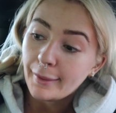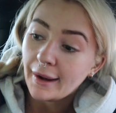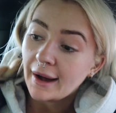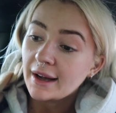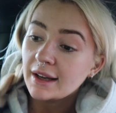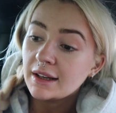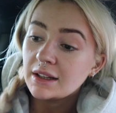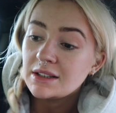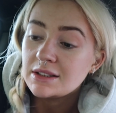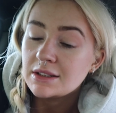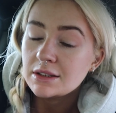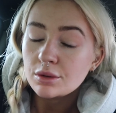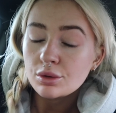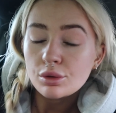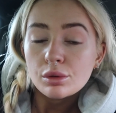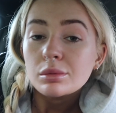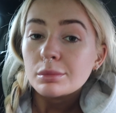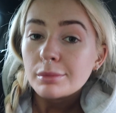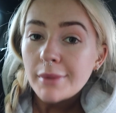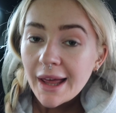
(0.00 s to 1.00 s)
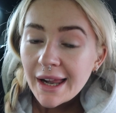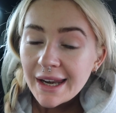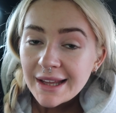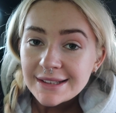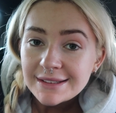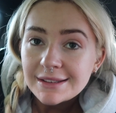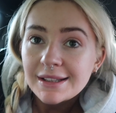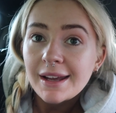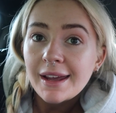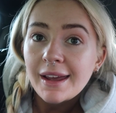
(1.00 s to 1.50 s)
Back to
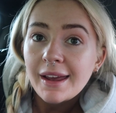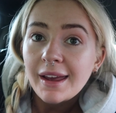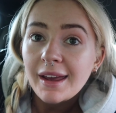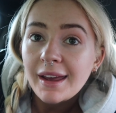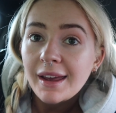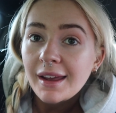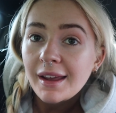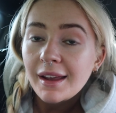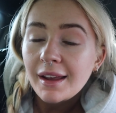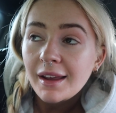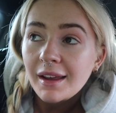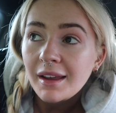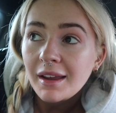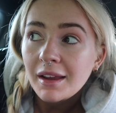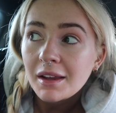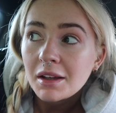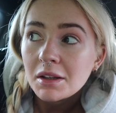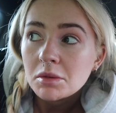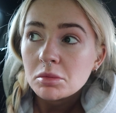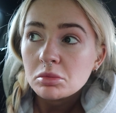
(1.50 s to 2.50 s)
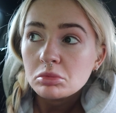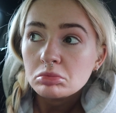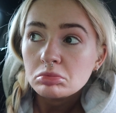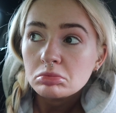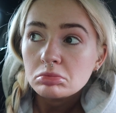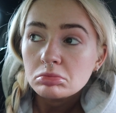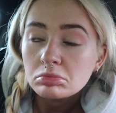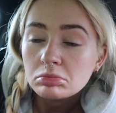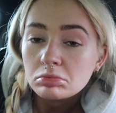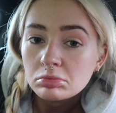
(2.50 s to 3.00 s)
normality.
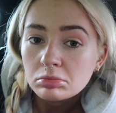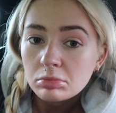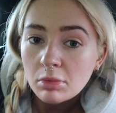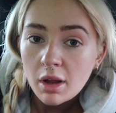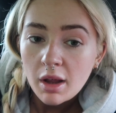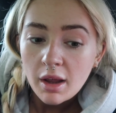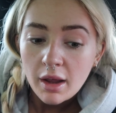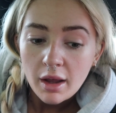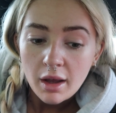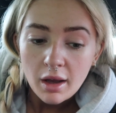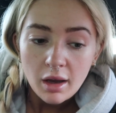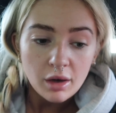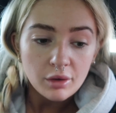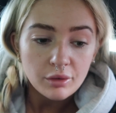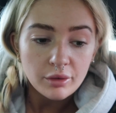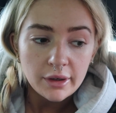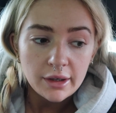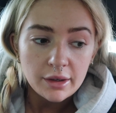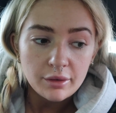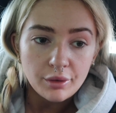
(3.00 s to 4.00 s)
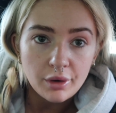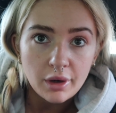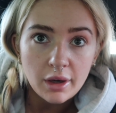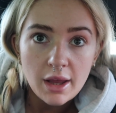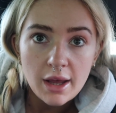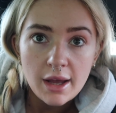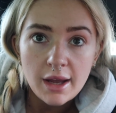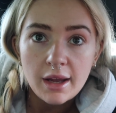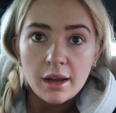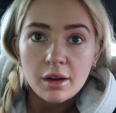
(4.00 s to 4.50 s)
I really,
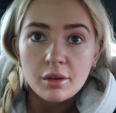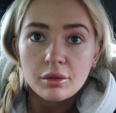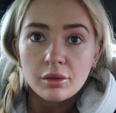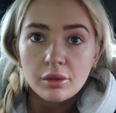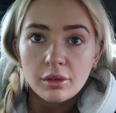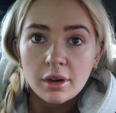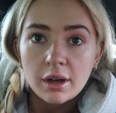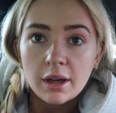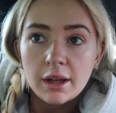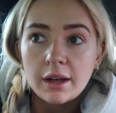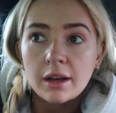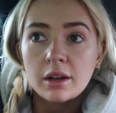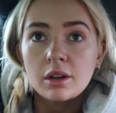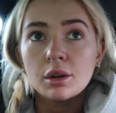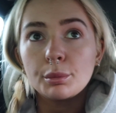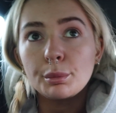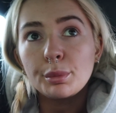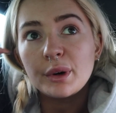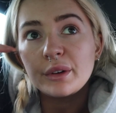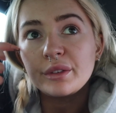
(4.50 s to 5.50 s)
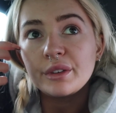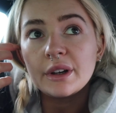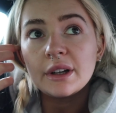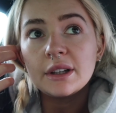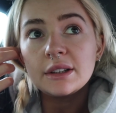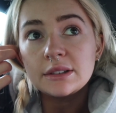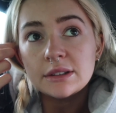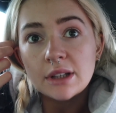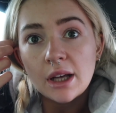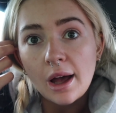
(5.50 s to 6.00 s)
really, really cannot bothered.